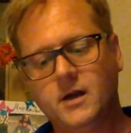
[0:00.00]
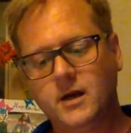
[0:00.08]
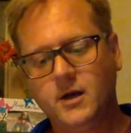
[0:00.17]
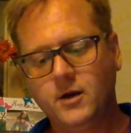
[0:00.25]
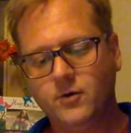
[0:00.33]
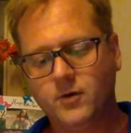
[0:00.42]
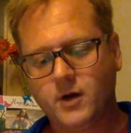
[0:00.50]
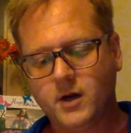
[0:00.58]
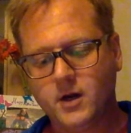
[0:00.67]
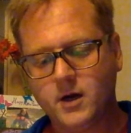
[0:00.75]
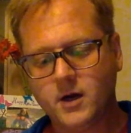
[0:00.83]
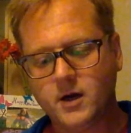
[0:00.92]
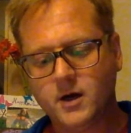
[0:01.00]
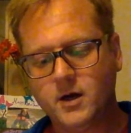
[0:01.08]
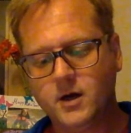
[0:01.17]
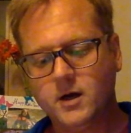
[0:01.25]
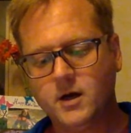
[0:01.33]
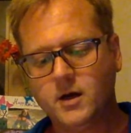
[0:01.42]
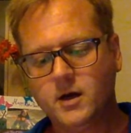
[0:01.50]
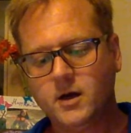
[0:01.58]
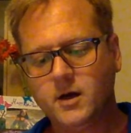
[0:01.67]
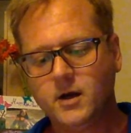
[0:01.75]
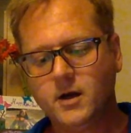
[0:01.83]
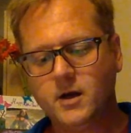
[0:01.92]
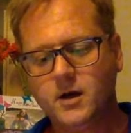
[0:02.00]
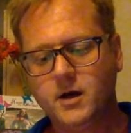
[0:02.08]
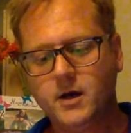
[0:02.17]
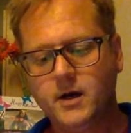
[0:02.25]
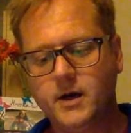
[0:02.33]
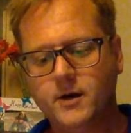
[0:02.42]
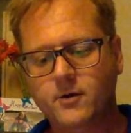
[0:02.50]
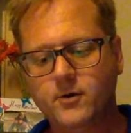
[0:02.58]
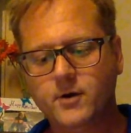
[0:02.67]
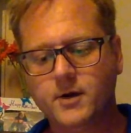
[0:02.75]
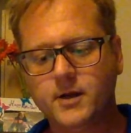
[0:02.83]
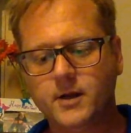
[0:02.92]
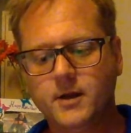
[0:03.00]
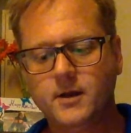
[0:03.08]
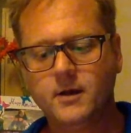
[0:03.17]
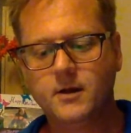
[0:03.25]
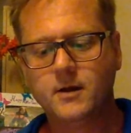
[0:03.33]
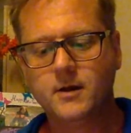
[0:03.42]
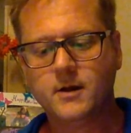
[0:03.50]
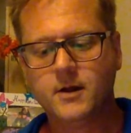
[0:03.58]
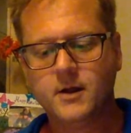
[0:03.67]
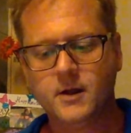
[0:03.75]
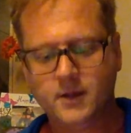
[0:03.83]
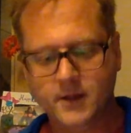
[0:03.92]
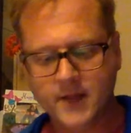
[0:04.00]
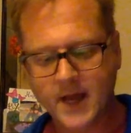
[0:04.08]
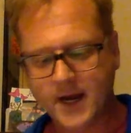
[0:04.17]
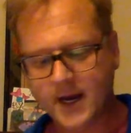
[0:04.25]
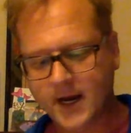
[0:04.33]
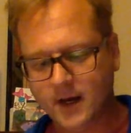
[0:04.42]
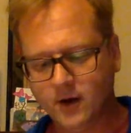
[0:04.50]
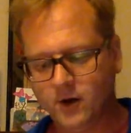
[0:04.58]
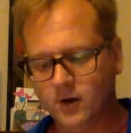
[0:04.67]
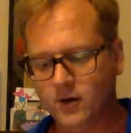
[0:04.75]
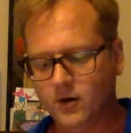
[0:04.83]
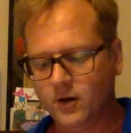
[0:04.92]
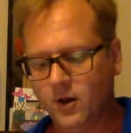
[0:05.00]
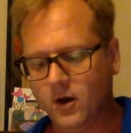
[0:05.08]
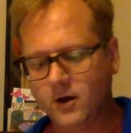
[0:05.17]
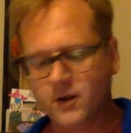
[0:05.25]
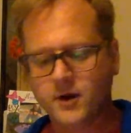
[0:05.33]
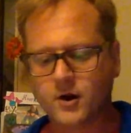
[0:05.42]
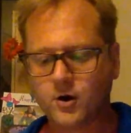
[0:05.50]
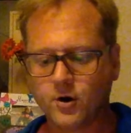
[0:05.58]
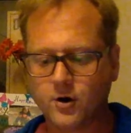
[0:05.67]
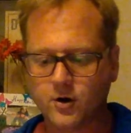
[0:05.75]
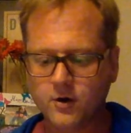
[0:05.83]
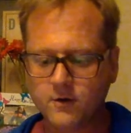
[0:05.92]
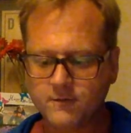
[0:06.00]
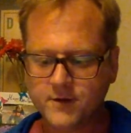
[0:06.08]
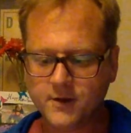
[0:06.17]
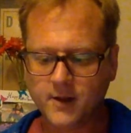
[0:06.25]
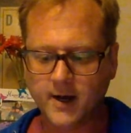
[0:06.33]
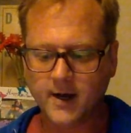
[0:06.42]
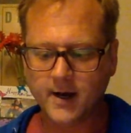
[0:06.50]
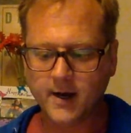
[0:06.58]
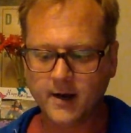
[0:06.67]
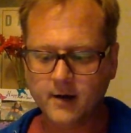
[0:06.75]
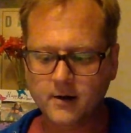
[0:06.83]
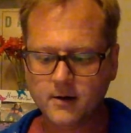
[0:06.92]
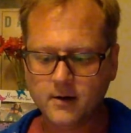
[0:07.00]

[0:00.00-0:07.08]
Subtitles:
and you cut out that angle along the curved line.